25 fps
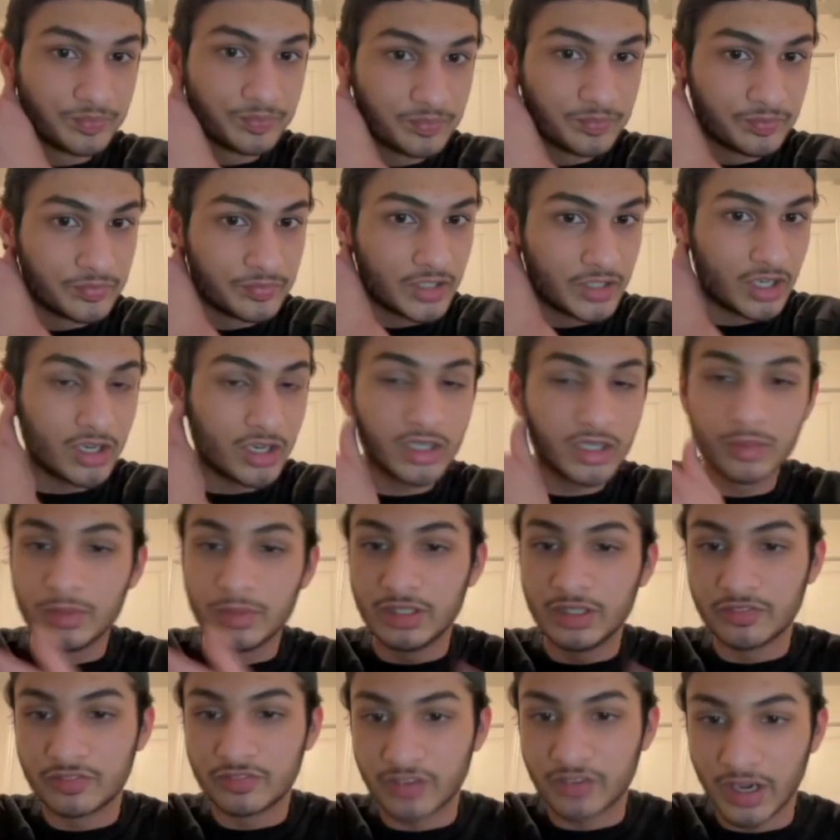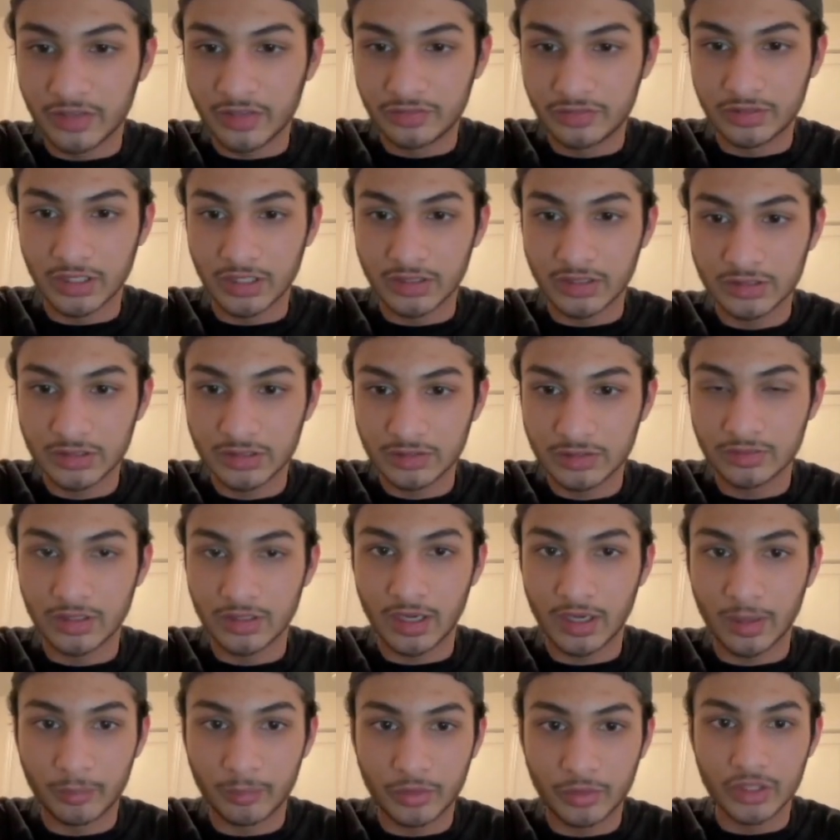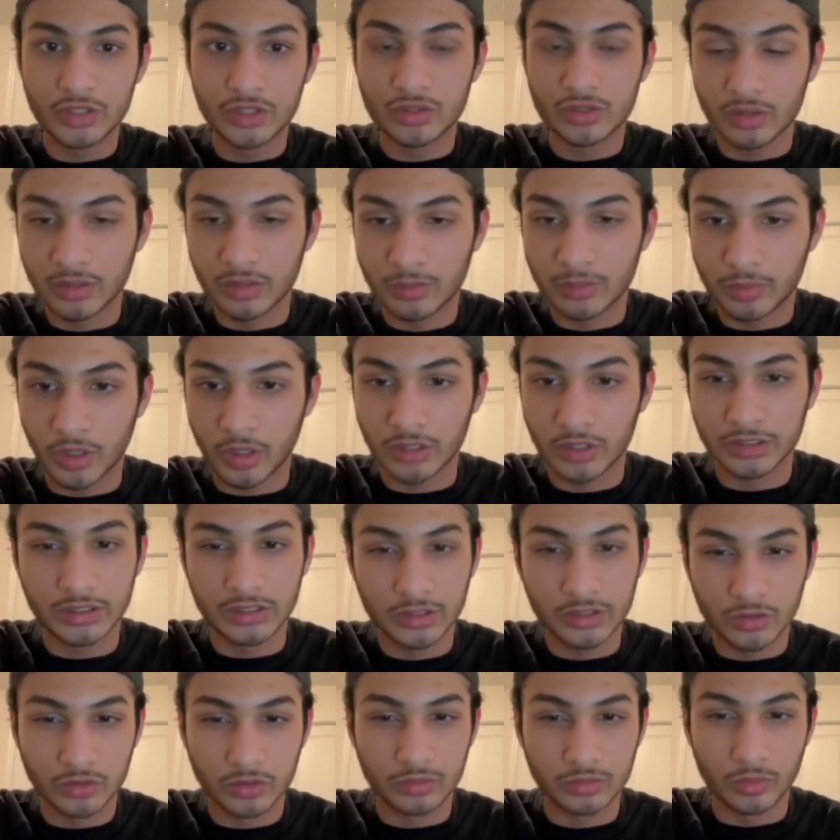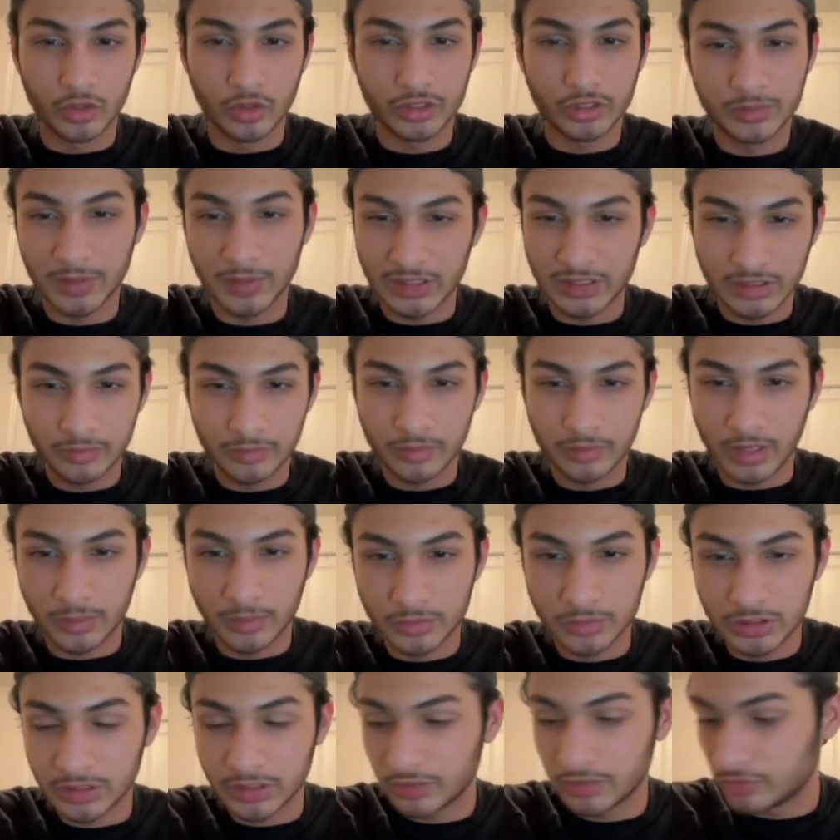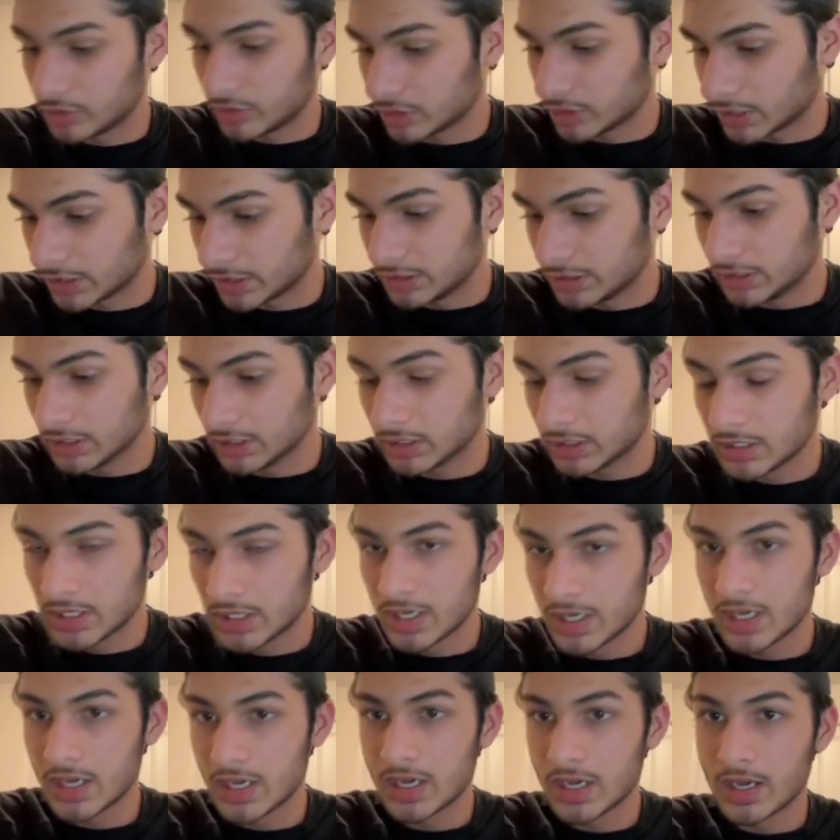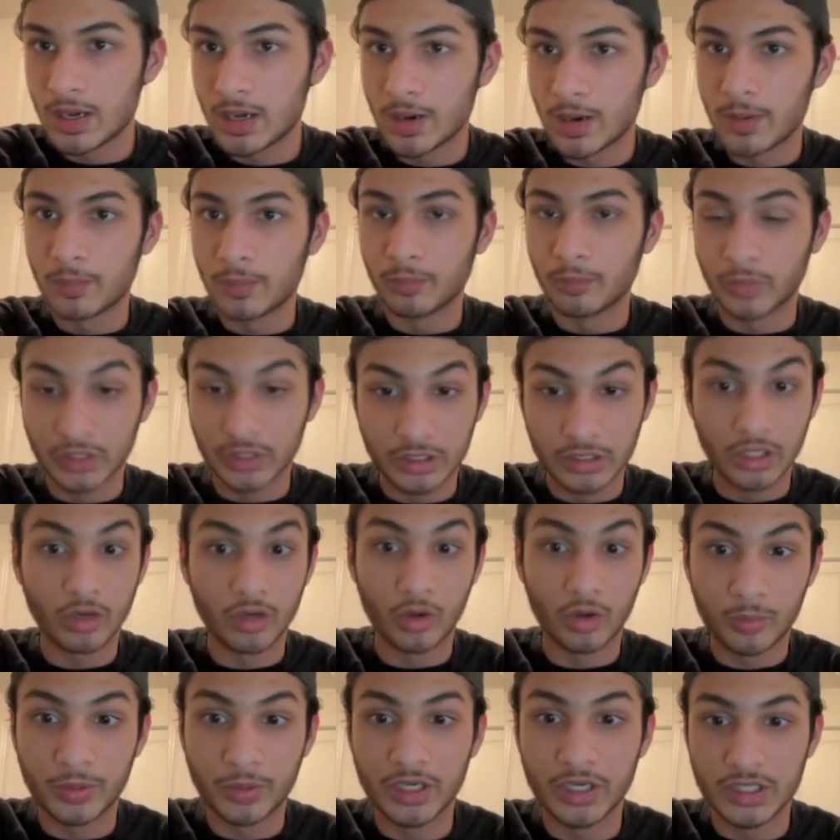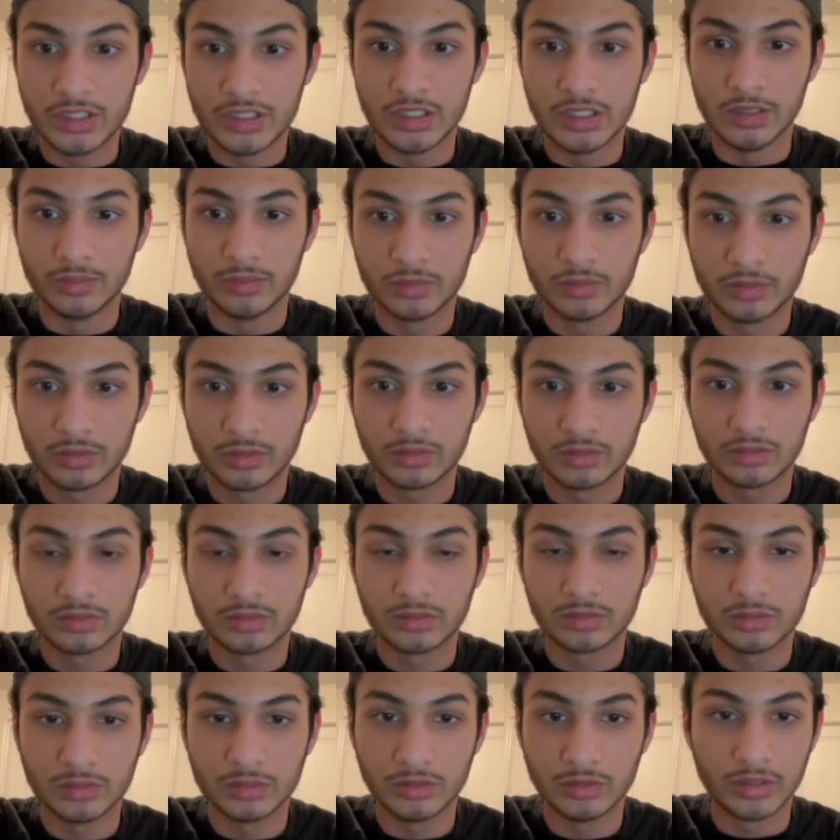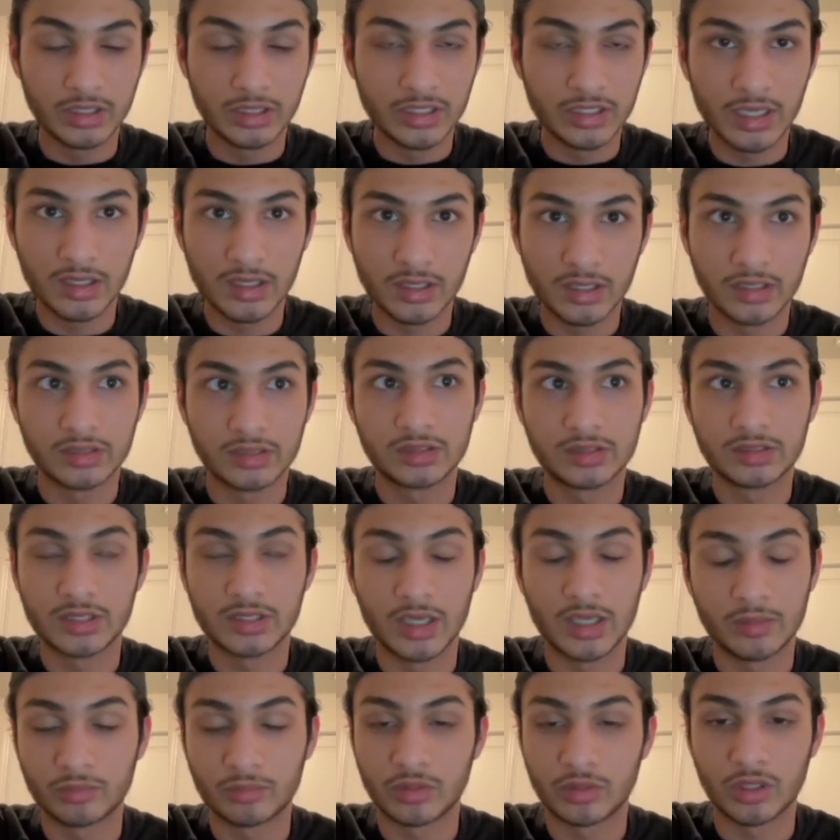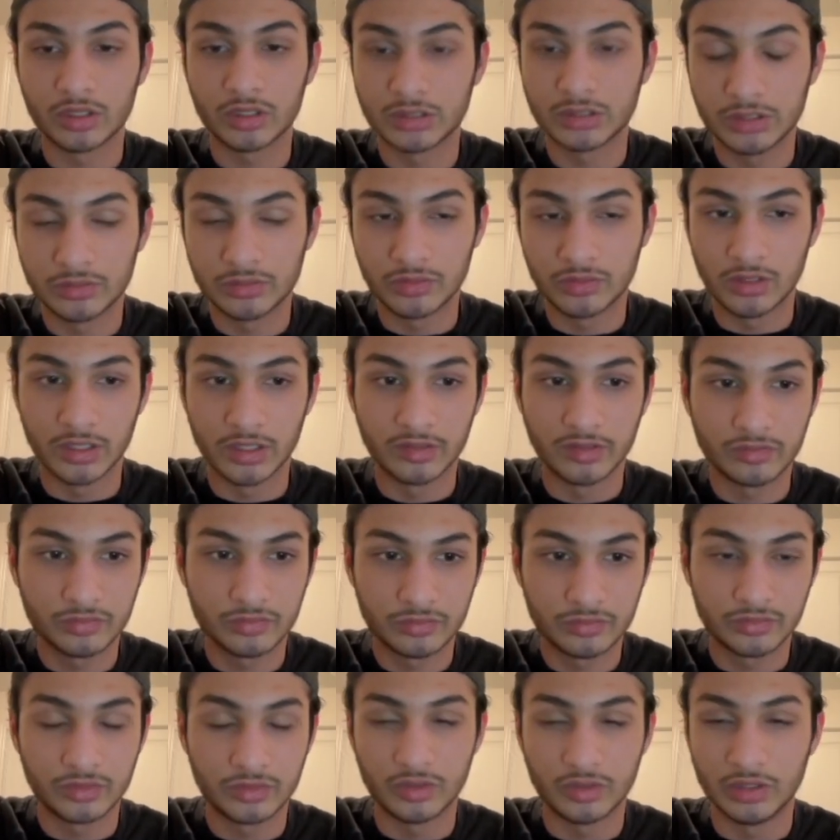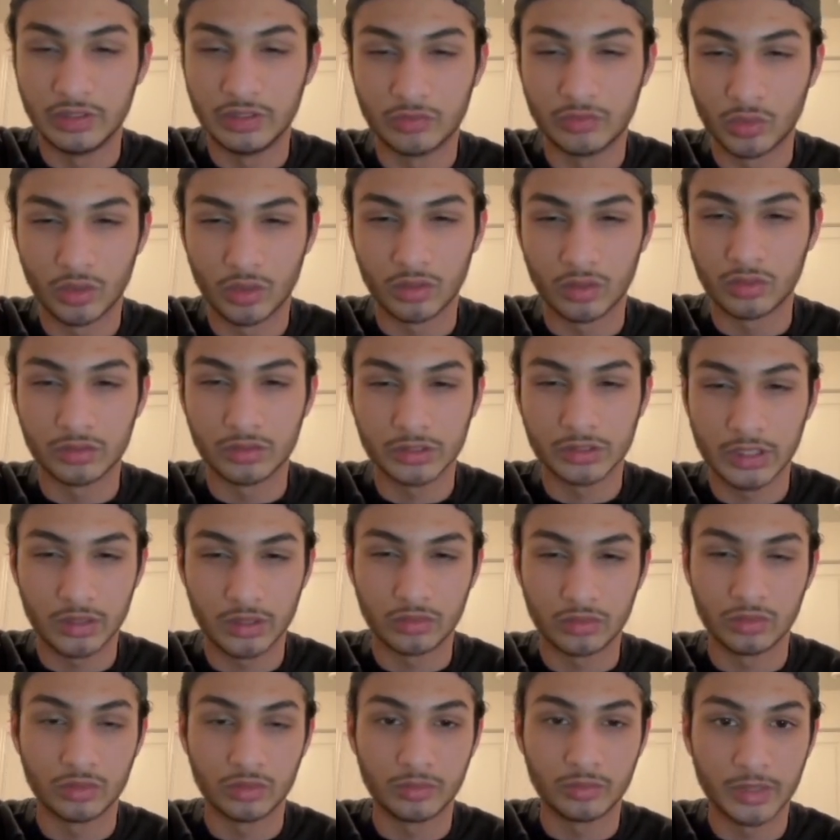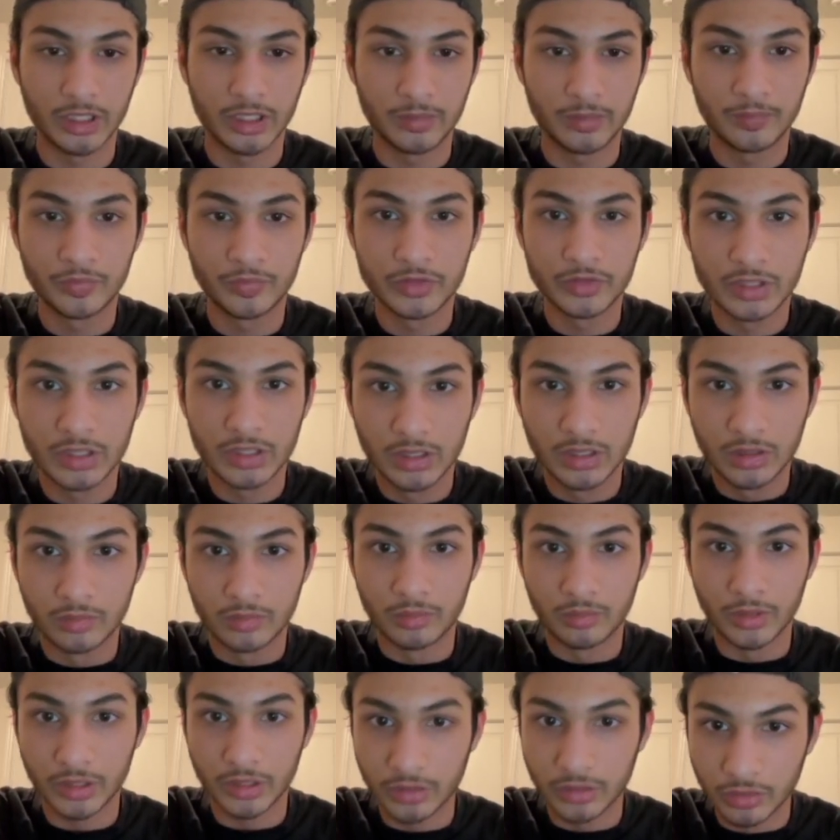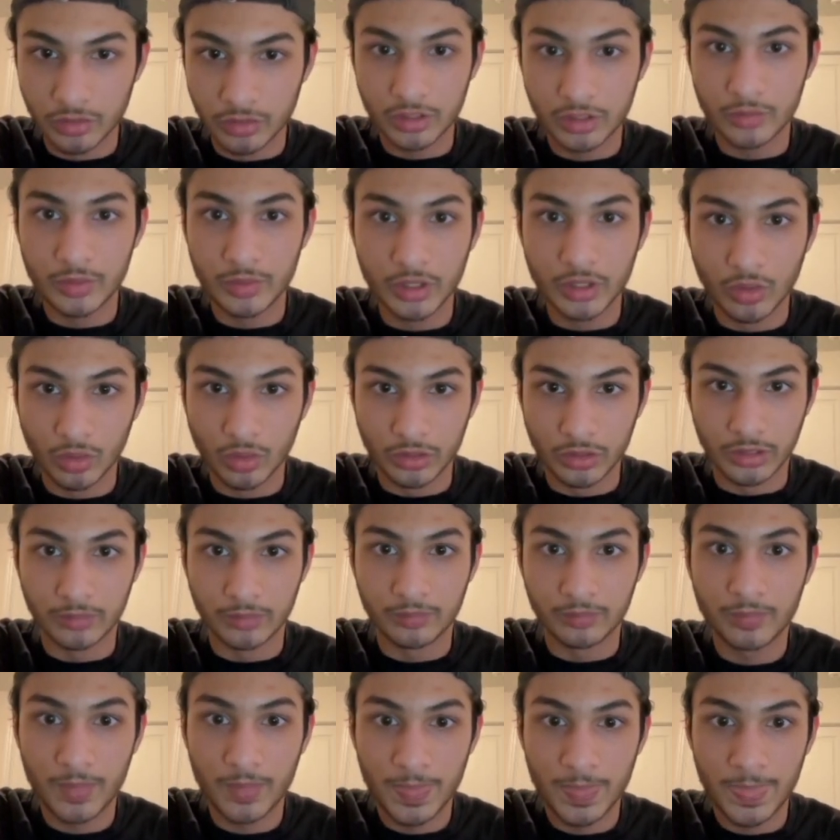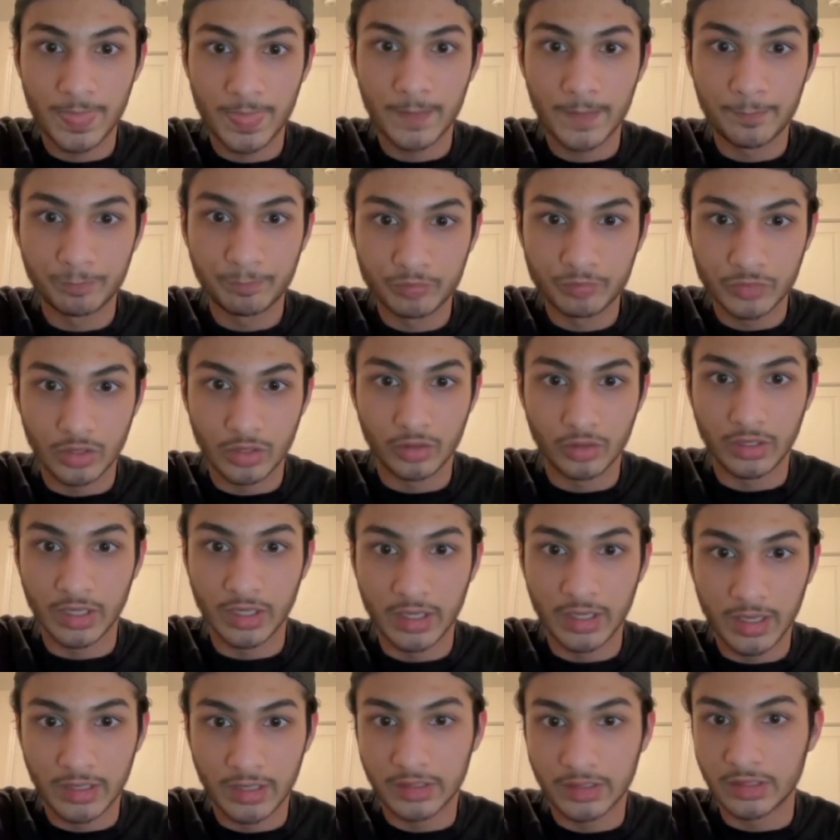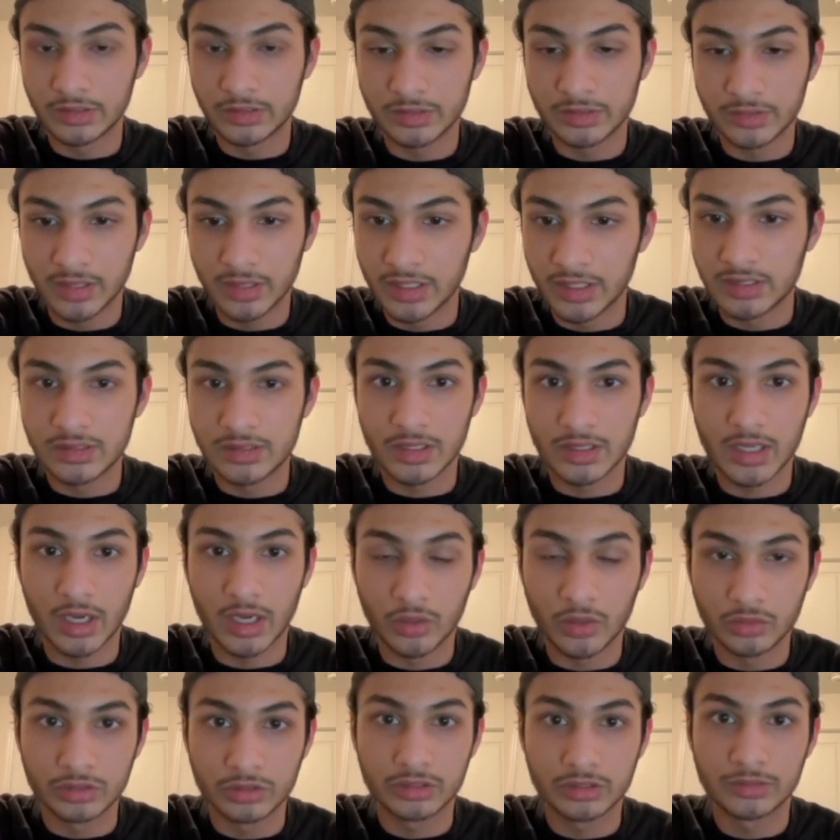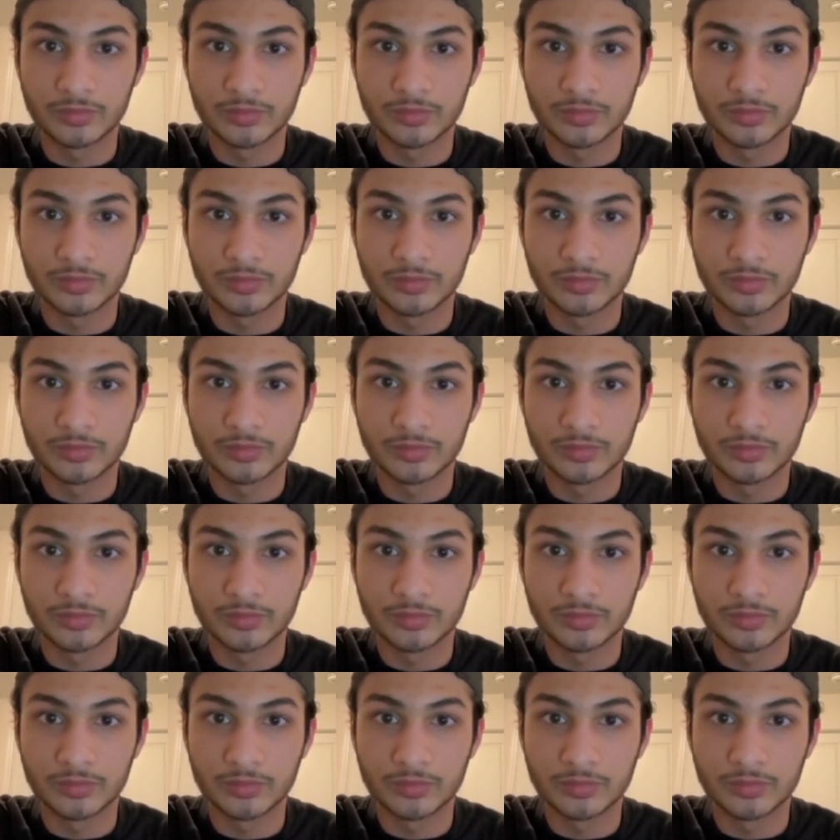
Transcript: they're not going to be 5 cents. I'm pretty sure the proxy sales are more expensive, but I'm just giving you an idea. But they are pretty cheap. You could get like 10 proxies for like $3, $4. I don't know, man. But you should be golden. Okay, and then aged accounts.